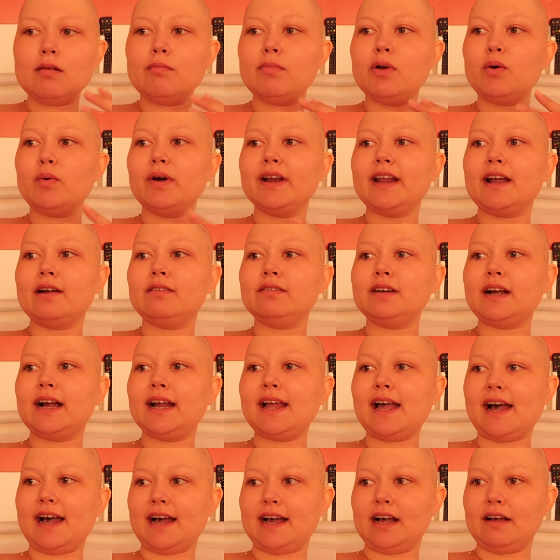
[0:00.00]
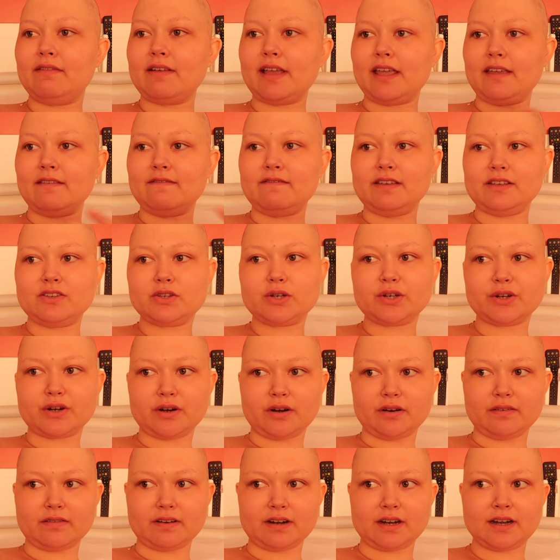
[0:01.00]
But whenever I have a visitor
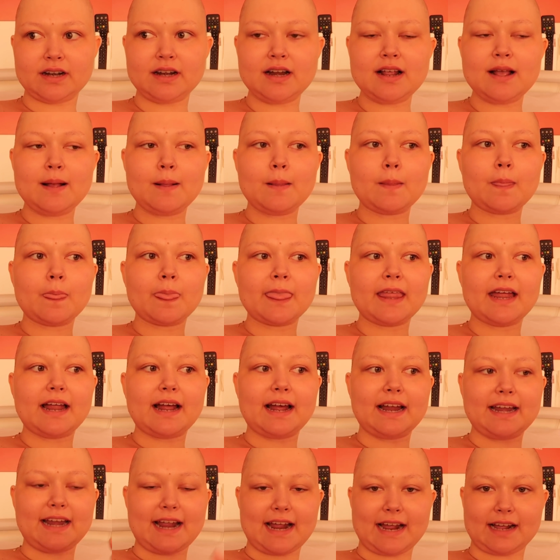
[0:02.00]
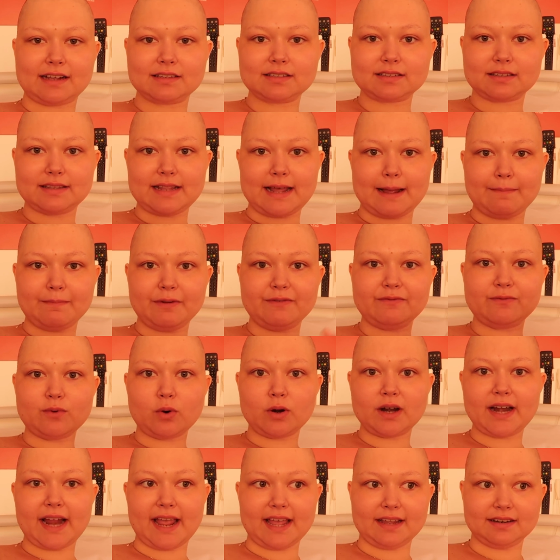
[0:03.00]
over, I ask them
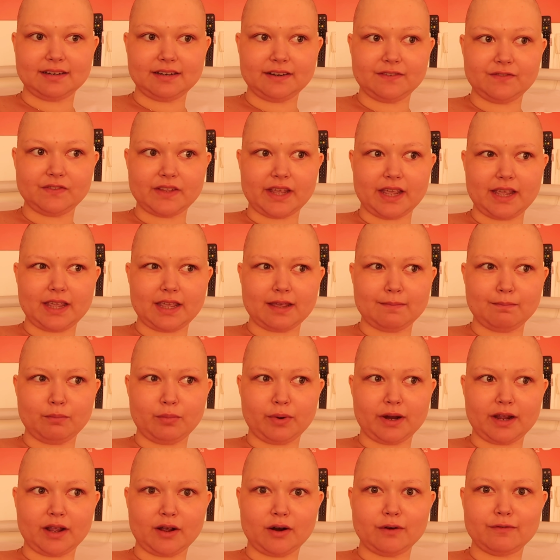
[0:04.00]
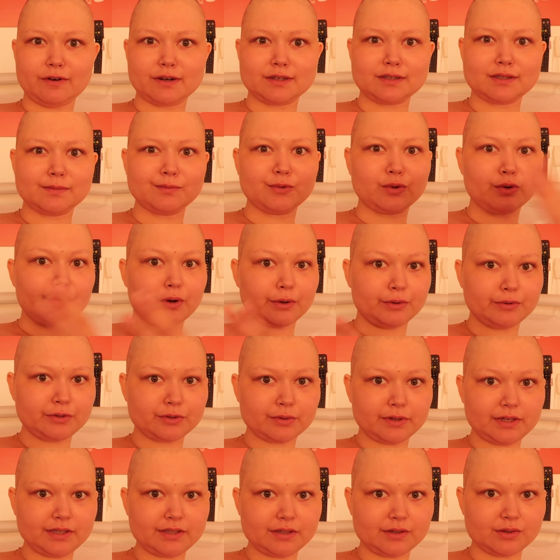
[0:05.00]
beforehand if they can bring over some
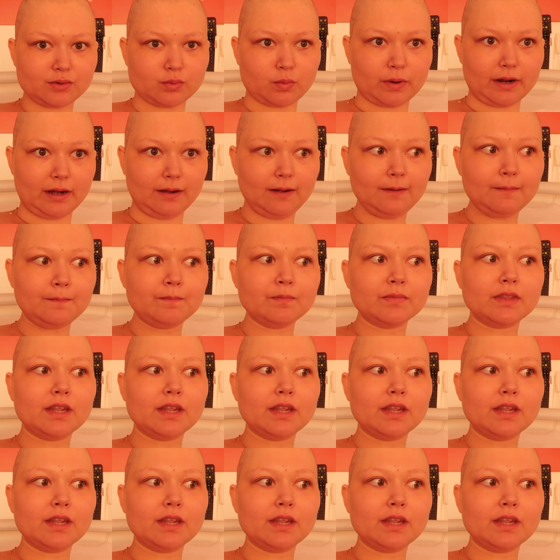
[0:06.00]
groceries as well.